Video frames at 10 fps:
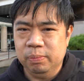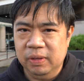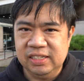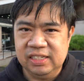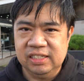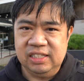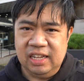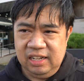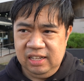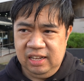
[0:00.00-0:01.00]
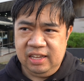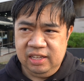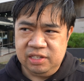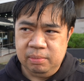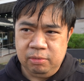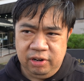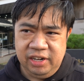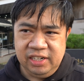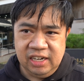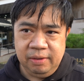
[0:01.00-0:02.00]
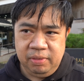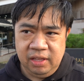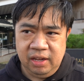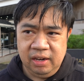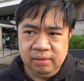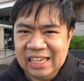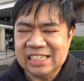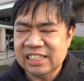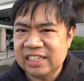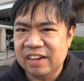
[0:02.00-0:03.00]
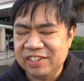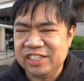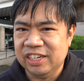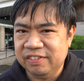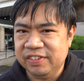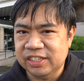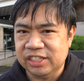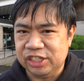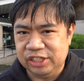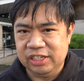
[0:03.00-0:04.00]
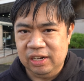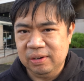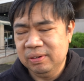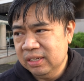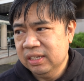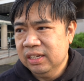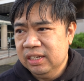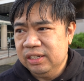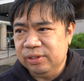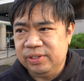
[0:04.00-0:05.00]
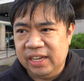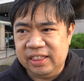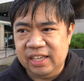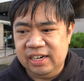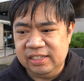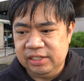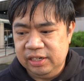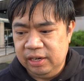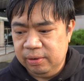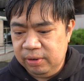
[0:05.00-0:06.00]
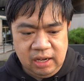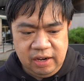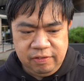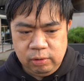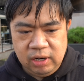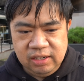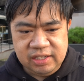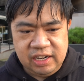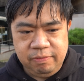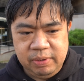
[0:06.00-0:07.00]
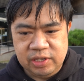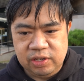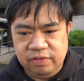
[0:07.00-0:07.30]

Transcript: places that like is a Maritime thing that does have a ton of English, so do take that as a note. Everywhere else that I've been so